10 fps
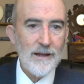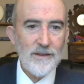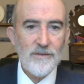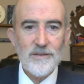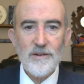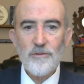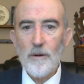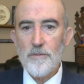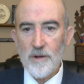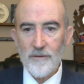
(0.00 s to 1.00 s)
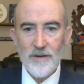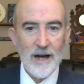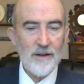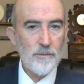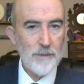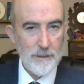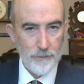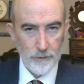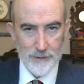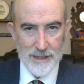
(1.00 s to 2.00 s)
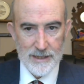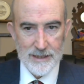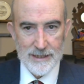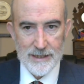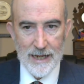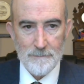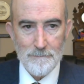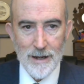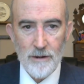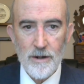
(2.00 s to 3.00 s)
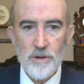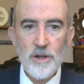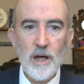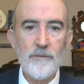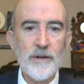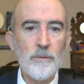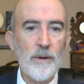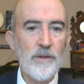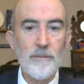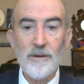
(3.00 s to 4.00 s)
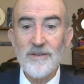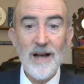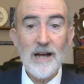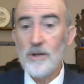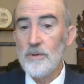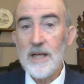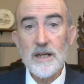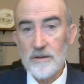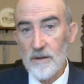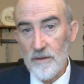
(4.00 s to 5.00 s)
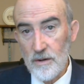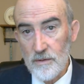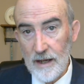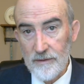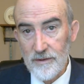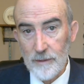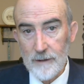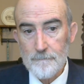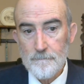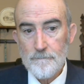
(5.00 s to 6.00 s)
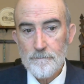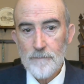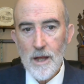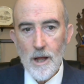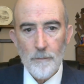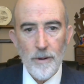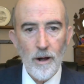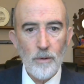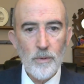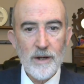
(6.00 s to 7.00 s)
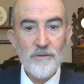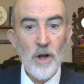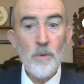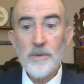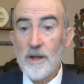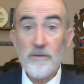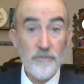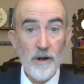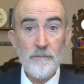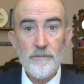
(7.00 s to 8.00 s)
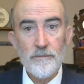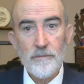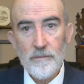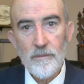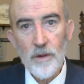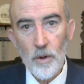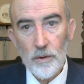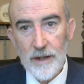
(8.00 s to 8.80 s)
This description of God's people being in a marriage covenant with him is not unique to the New Testament. Paul would have known this from the Old